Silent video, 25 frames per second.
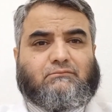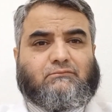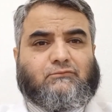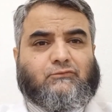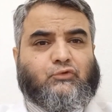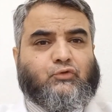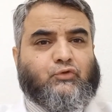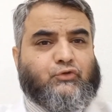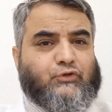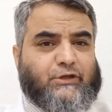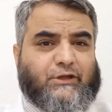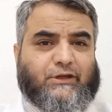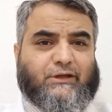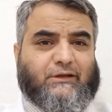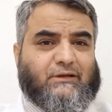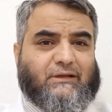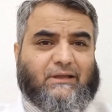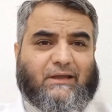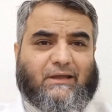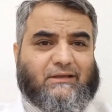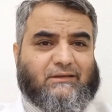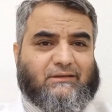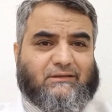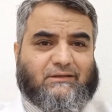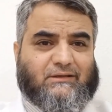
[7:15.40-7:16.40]
routine
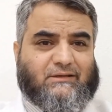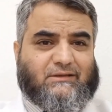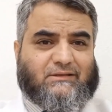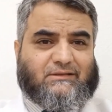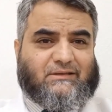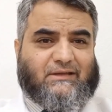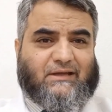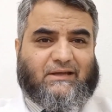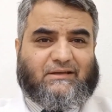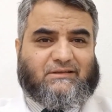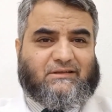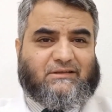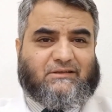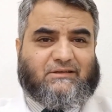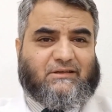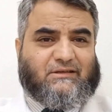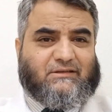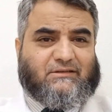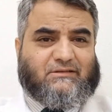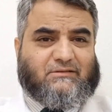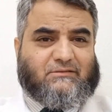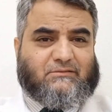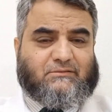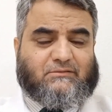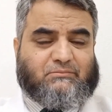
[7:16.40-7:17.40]
like this, as it
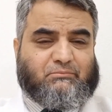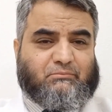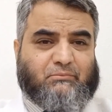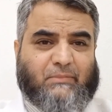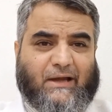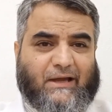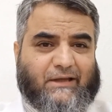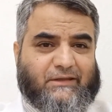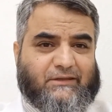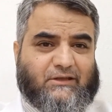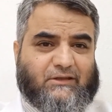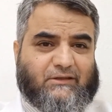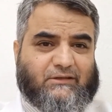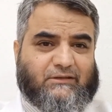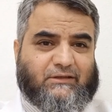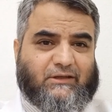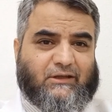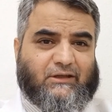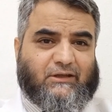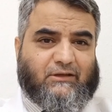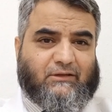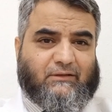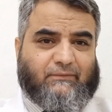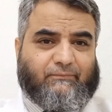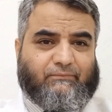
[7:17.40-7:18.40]
is minor
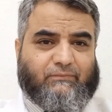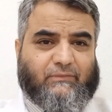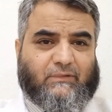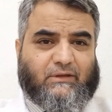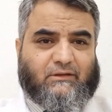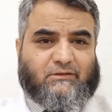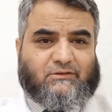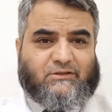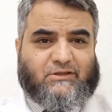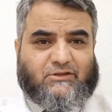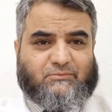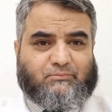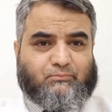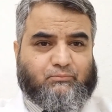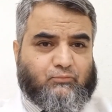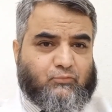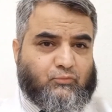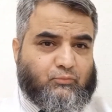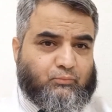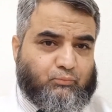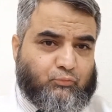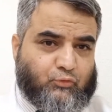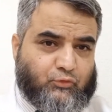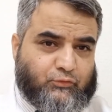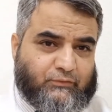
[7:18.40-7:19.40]
thing, just
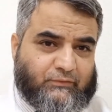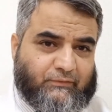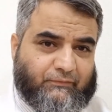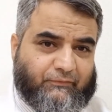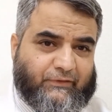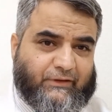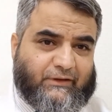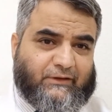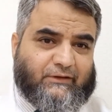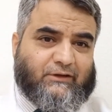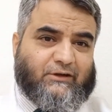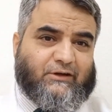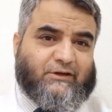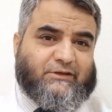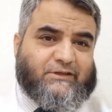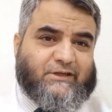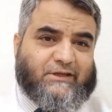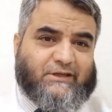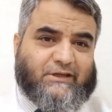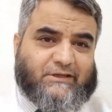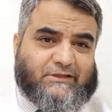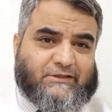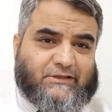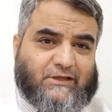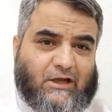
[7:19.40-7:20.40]
put the finger,
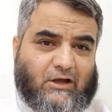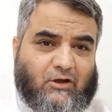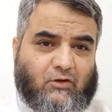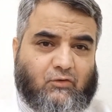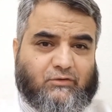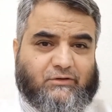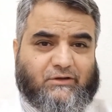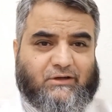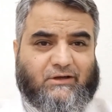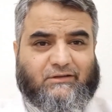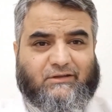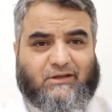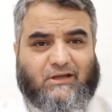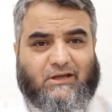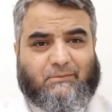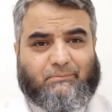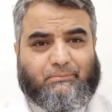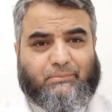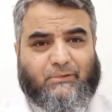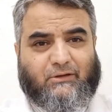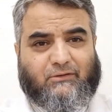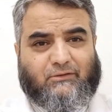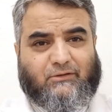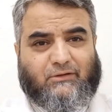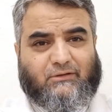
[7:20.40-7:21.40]
take it out, and then
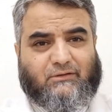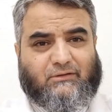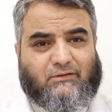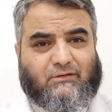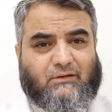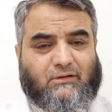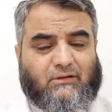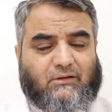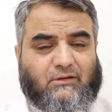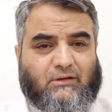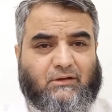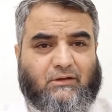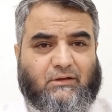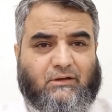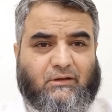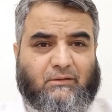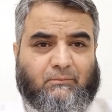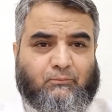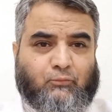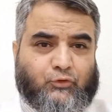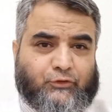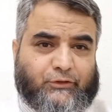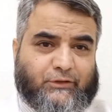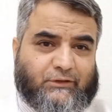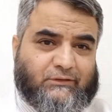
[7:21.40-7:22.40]
pick it,
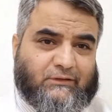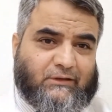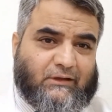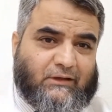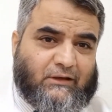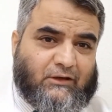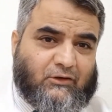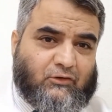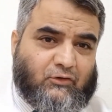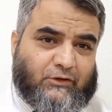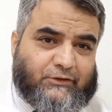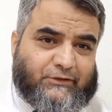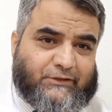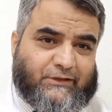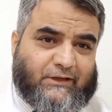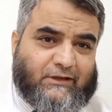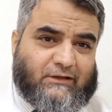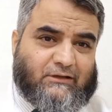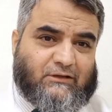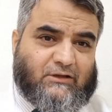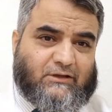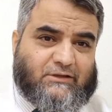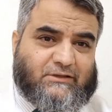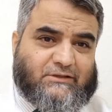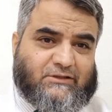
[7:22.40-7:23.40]
putting the contact
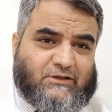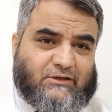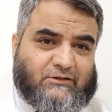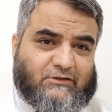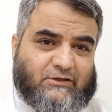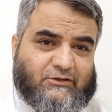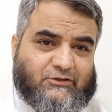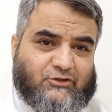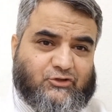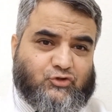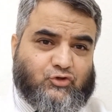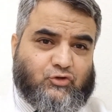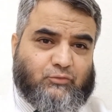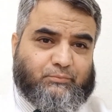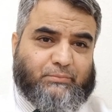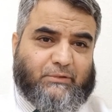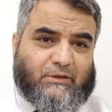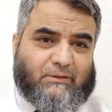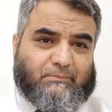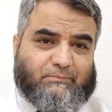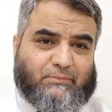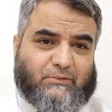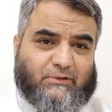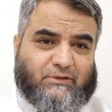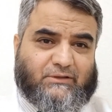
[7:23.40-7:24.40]
lens on the tissue
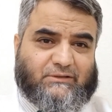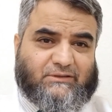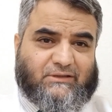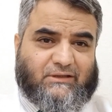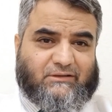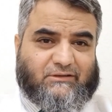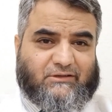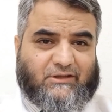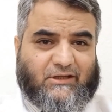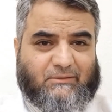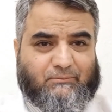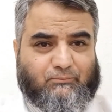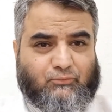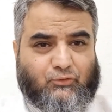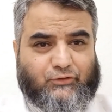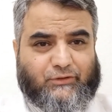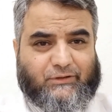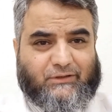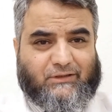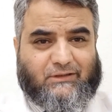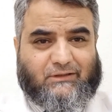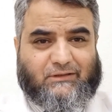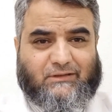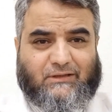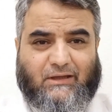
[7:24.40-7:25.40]
paper, and then
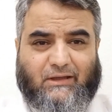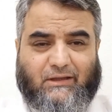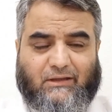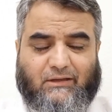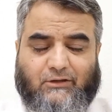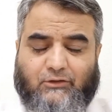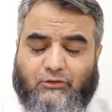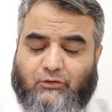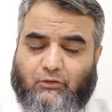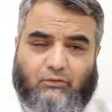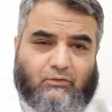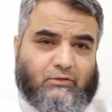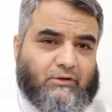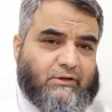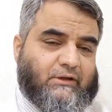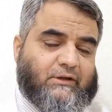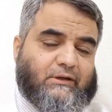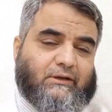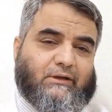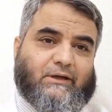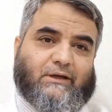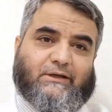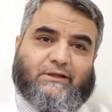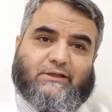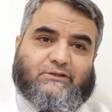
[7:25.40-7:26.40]
putting in the eye. No,
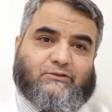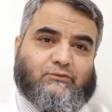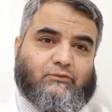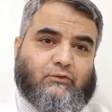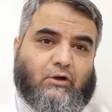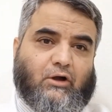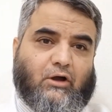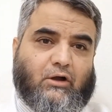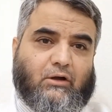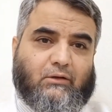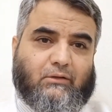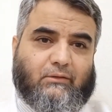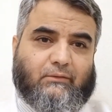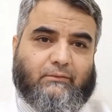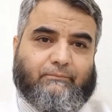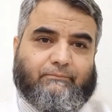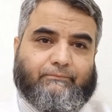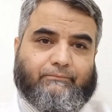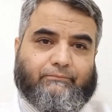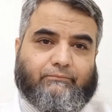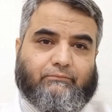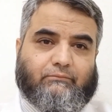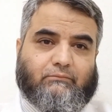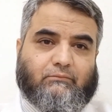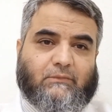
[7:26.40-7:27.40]
it is wrong.
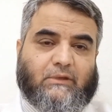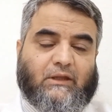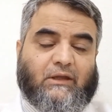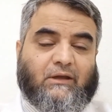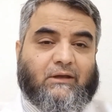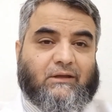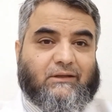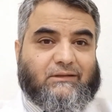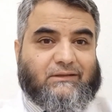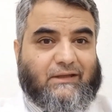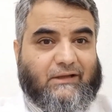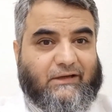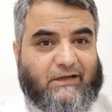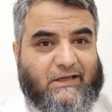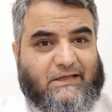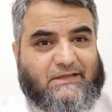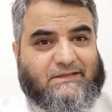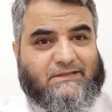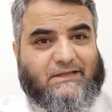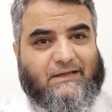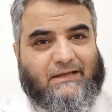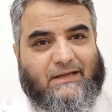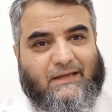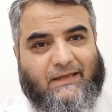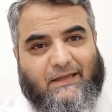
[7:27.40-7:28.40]
The
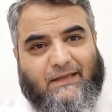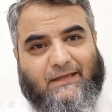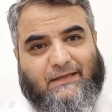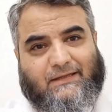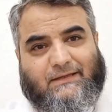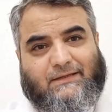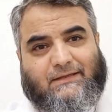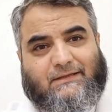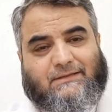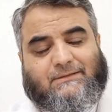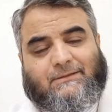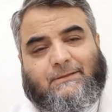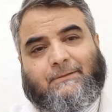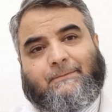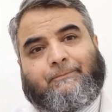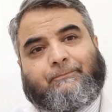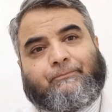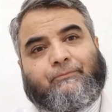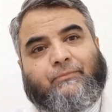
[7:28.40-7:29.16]
reason is